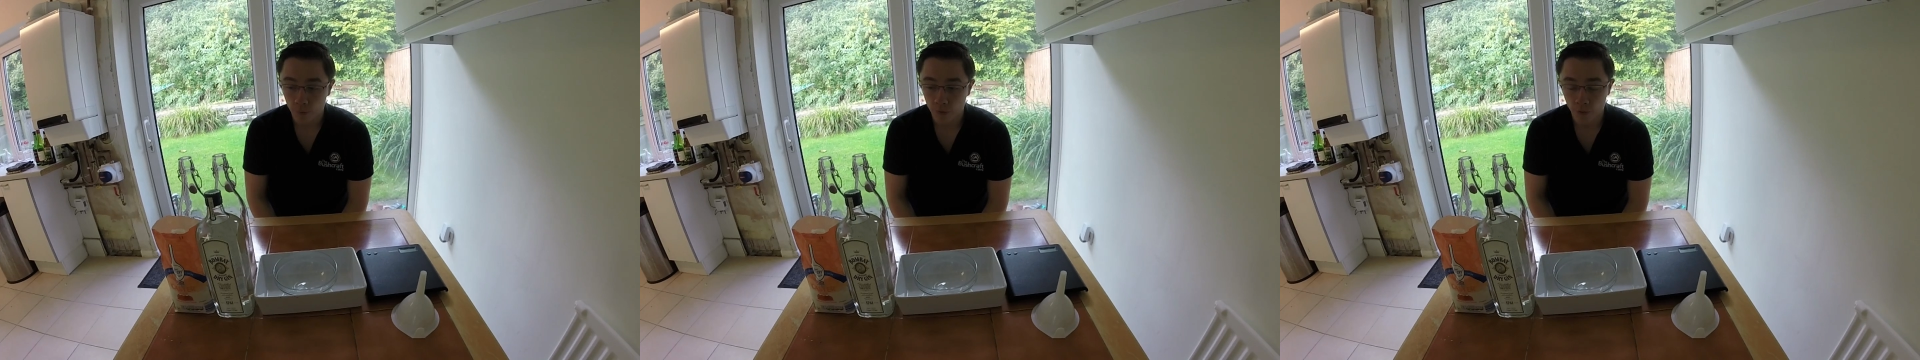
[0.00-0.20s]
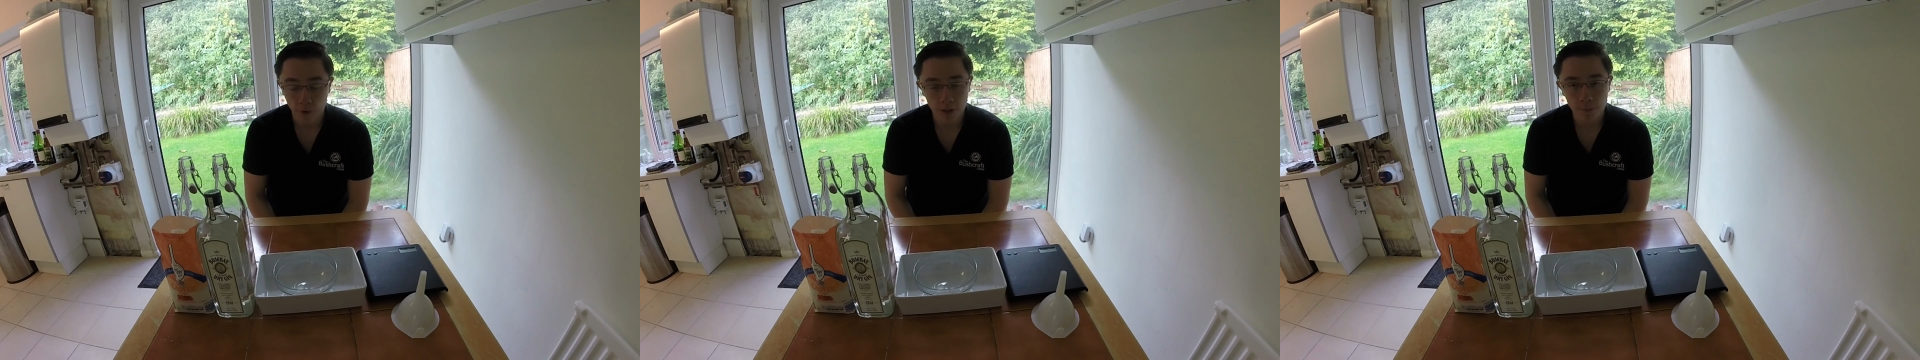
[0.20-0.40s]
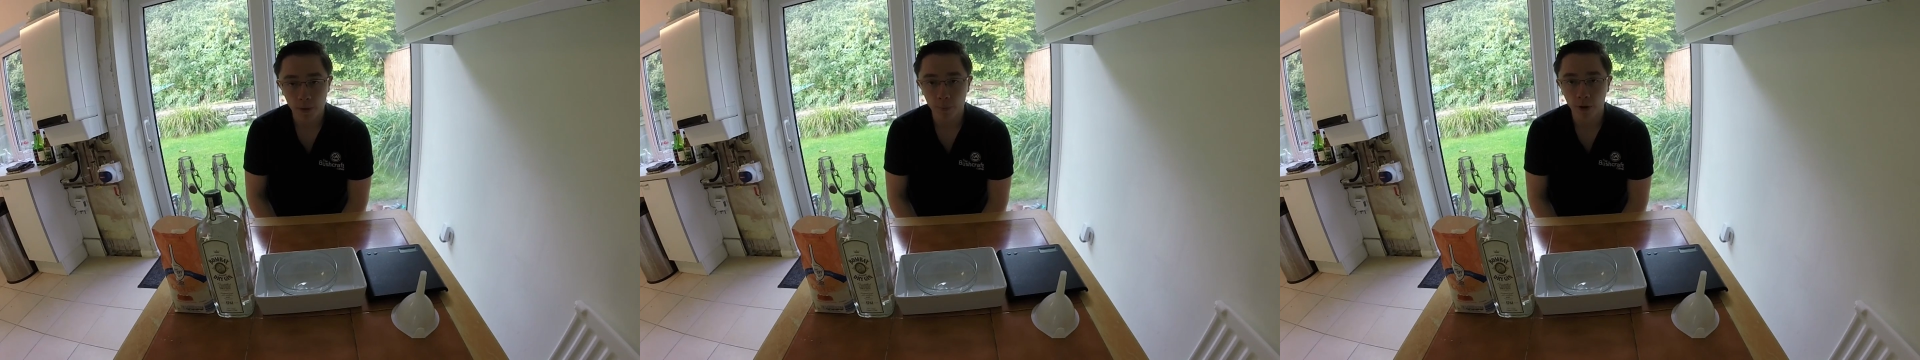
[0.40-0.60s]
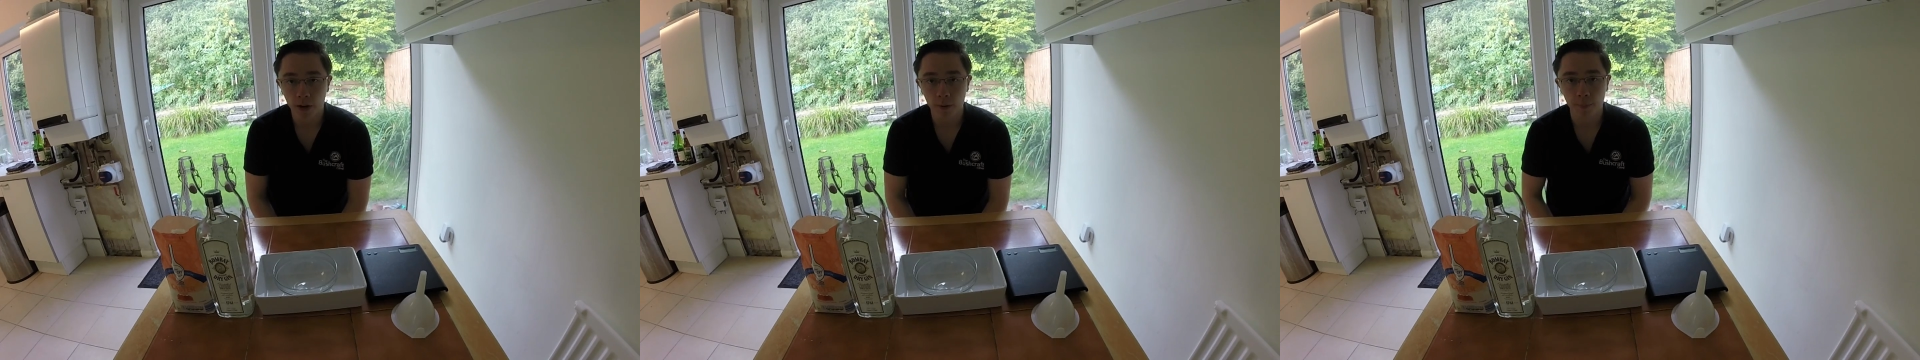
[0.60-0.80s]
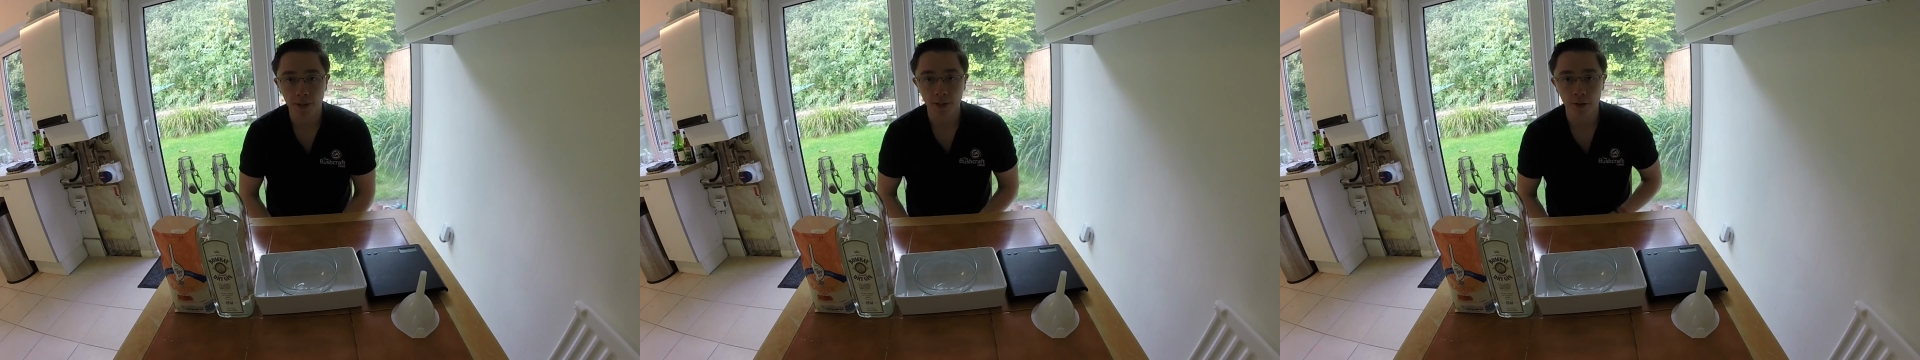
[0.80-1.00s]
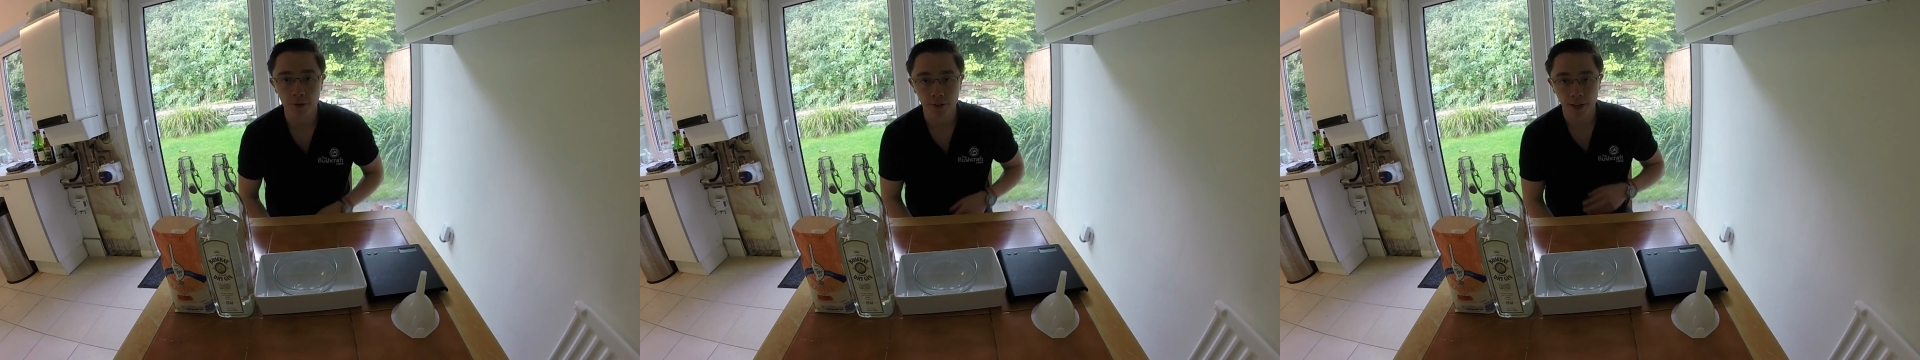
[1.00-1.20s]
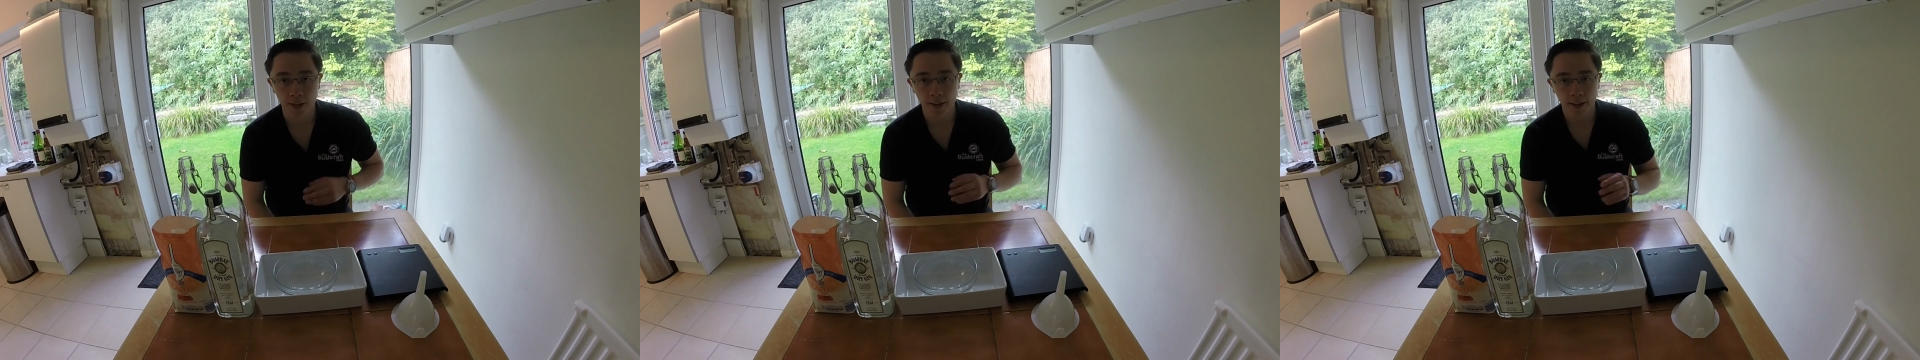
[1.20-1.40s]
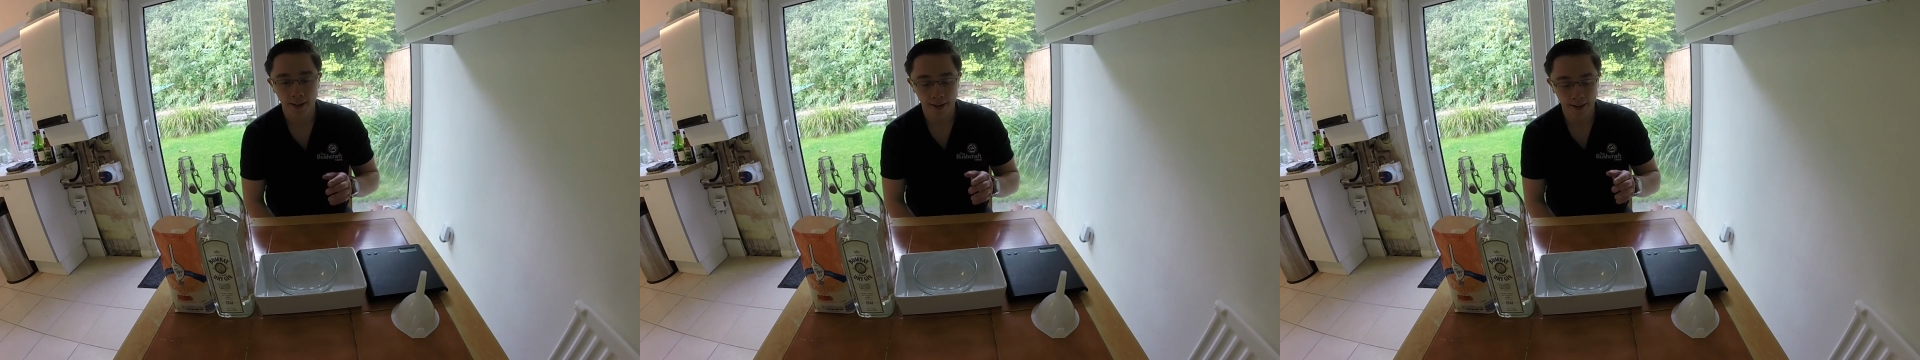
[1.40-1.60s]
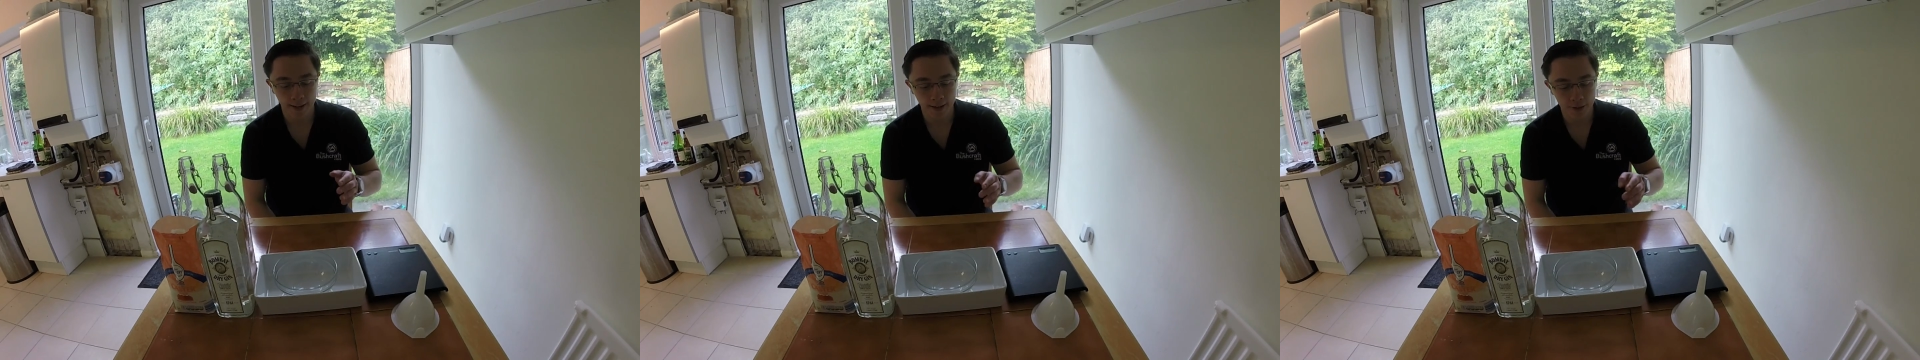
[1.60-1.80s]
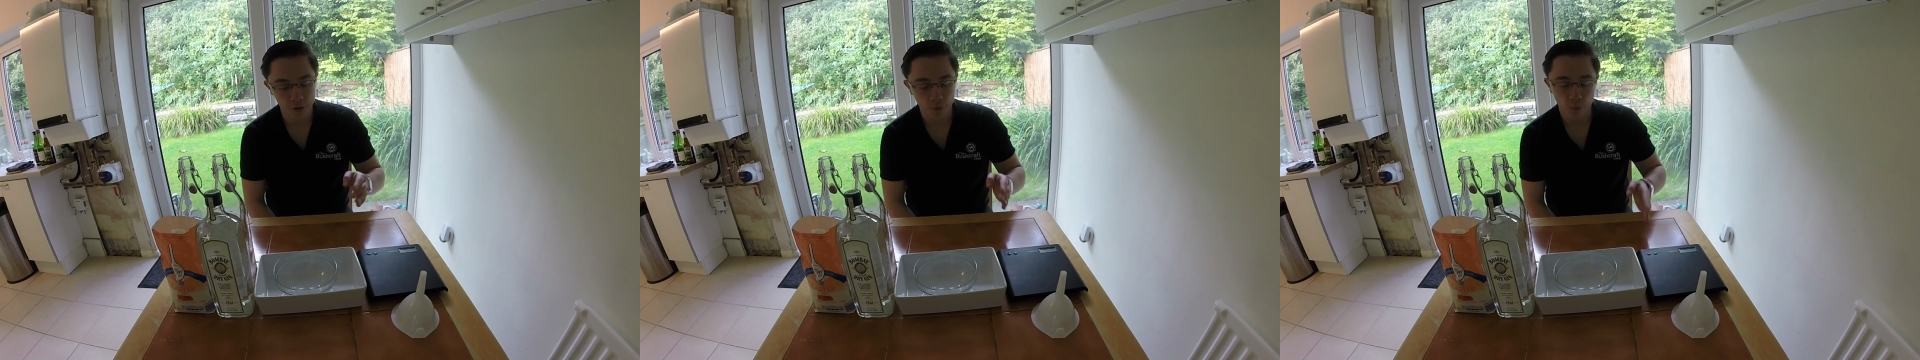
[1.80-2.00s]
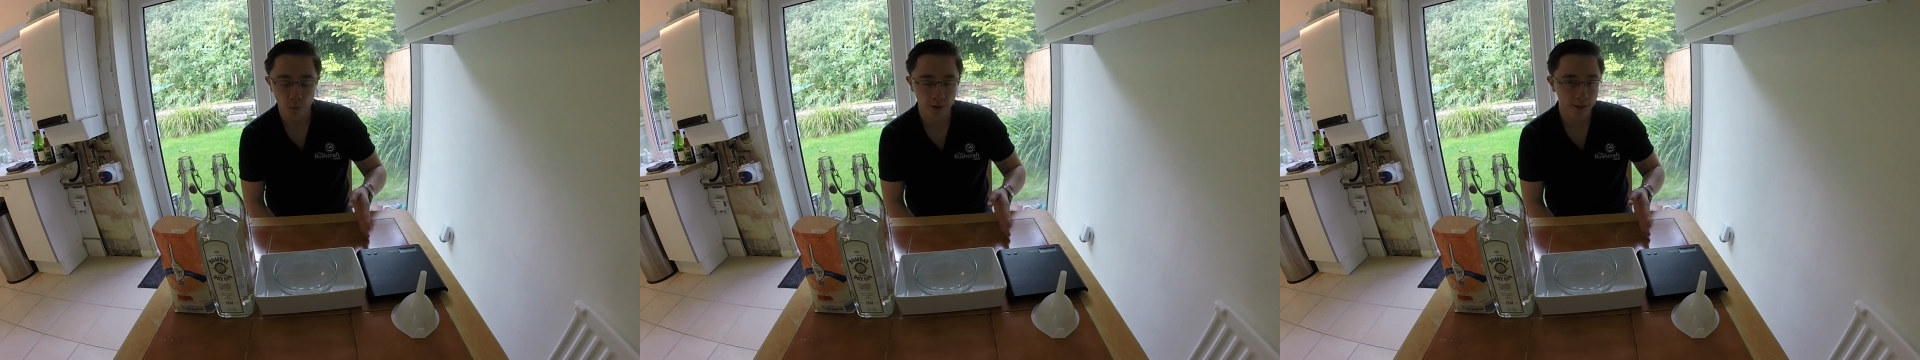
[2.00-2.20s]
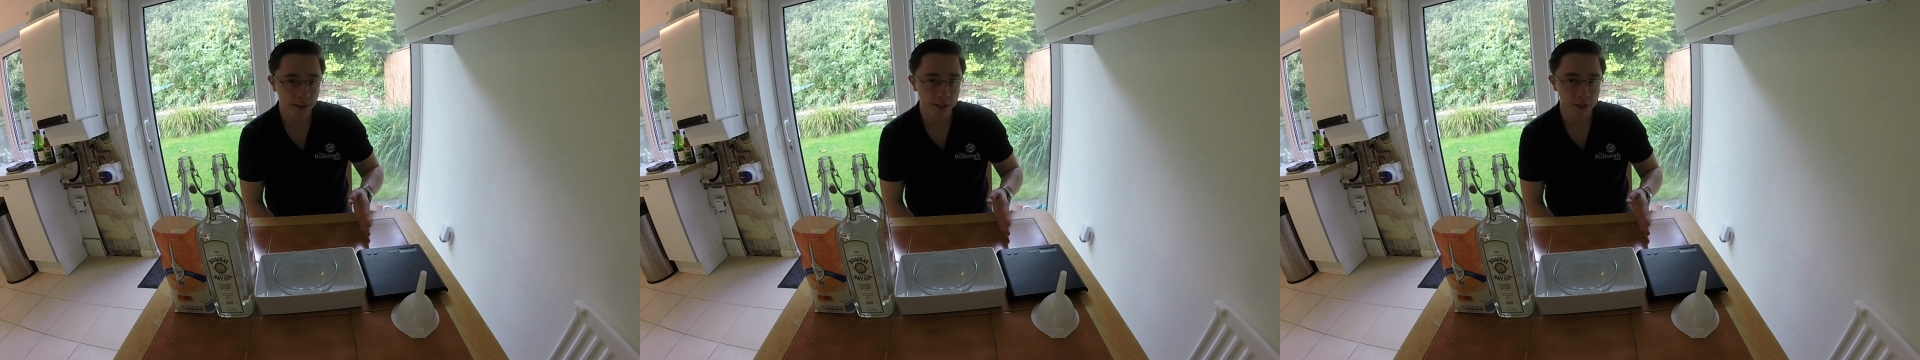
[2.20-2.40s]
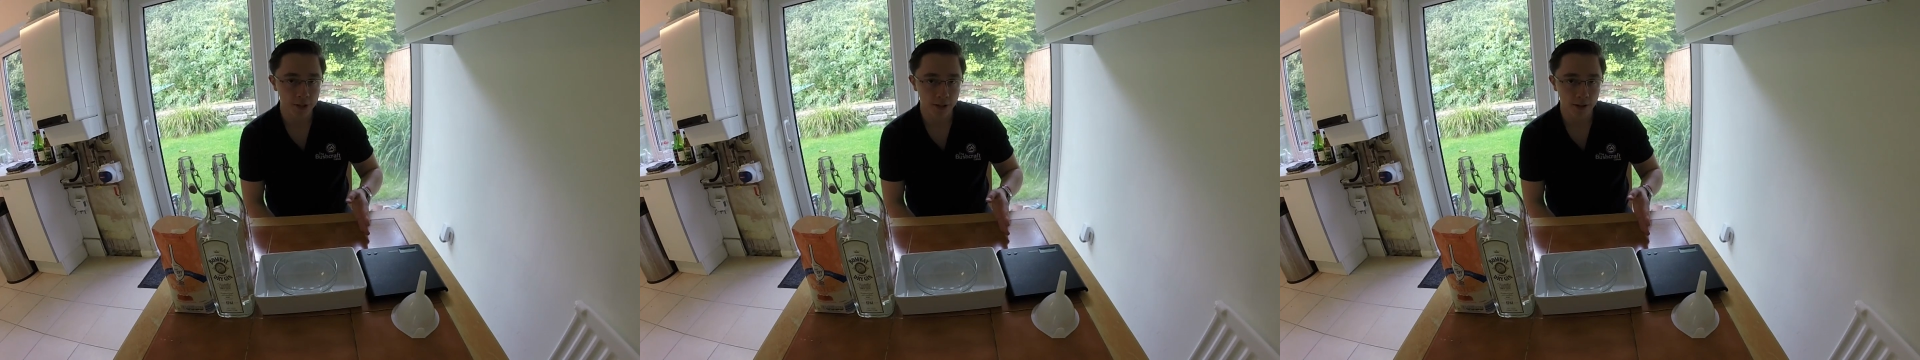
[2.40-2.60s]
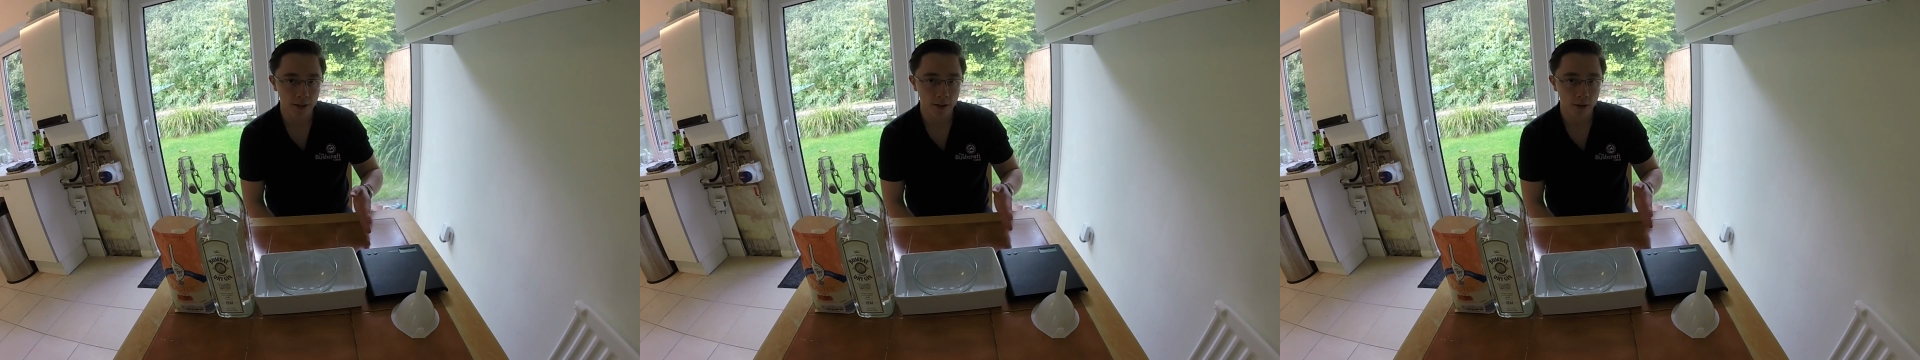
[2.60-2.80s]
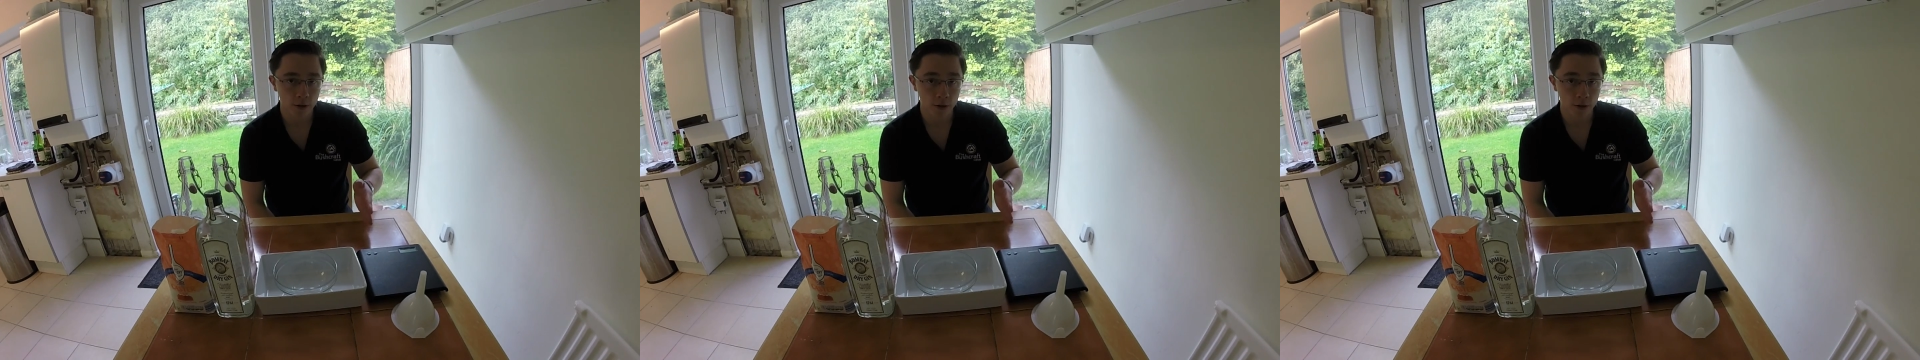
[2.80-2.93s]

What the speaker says: the recipe we're going to be using is 1 litre